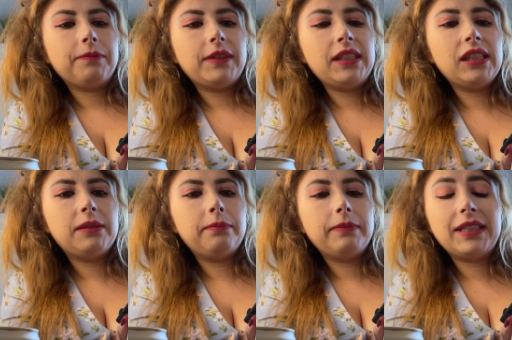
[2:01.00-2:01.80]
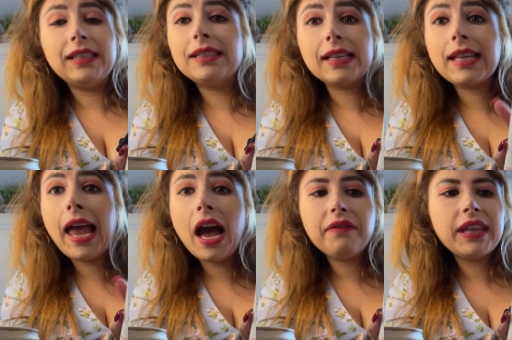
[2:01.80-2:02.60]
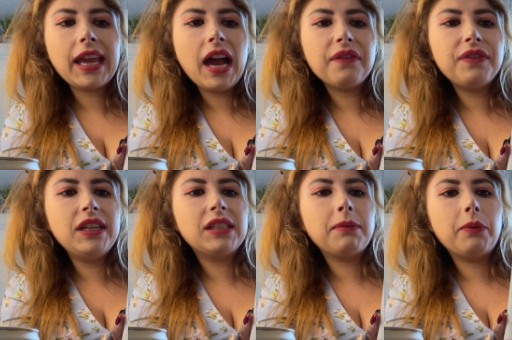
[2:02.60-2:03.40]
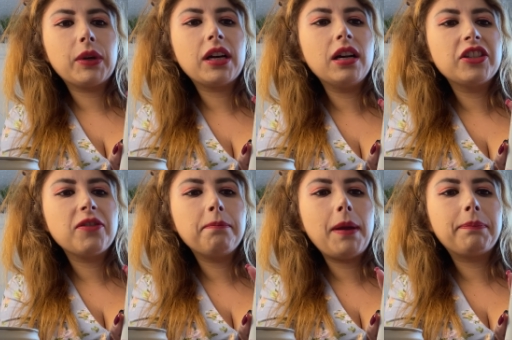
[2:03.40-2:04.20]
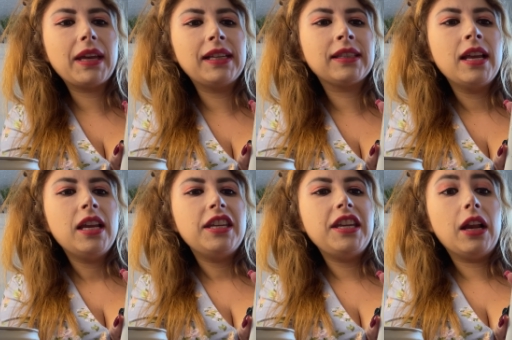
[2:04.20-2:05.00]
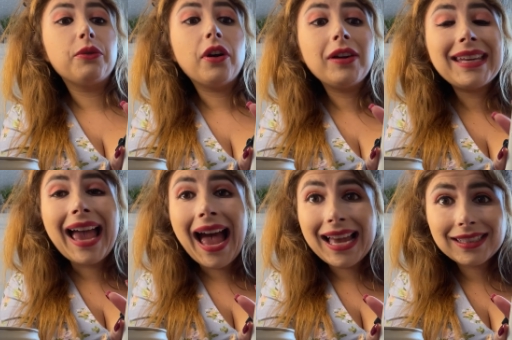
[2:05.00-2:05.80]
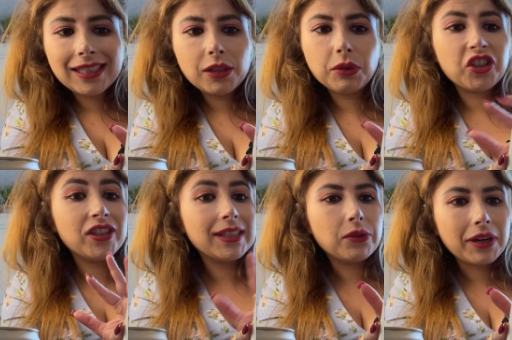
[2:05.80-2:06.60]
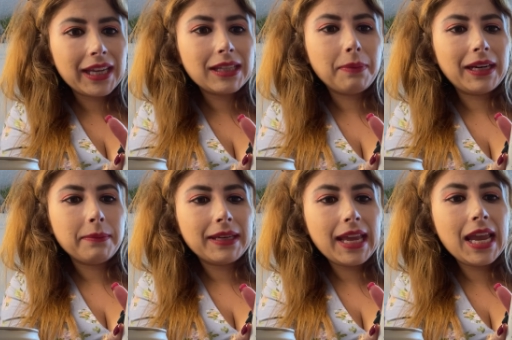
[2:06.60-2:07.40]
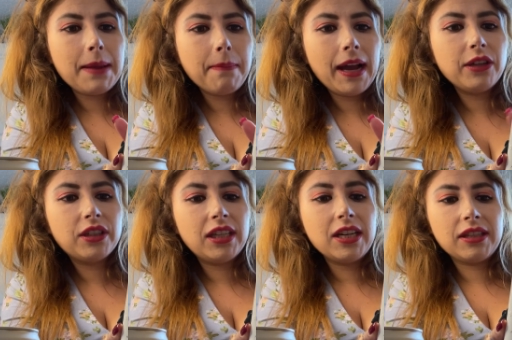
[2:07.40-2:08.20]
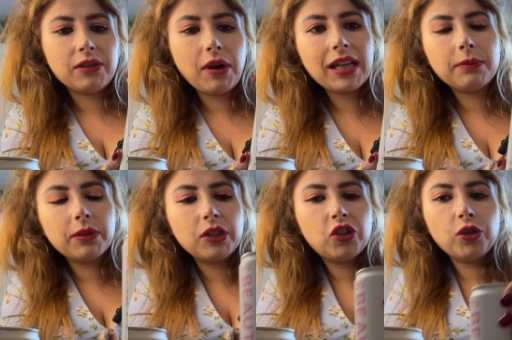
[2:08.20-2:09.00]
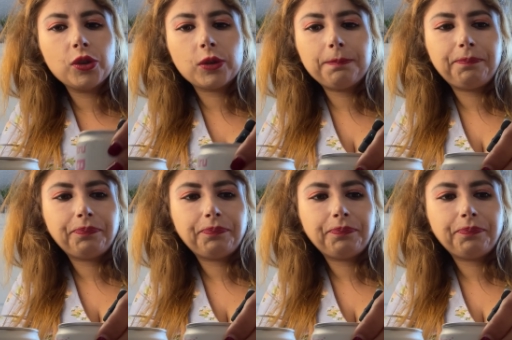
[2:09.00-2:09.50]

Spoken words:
This doesn't have any caffeine. It's made with collagen peptides, hyaluronic acid, which is great, vitamin A, biotin, and the raspberry juice.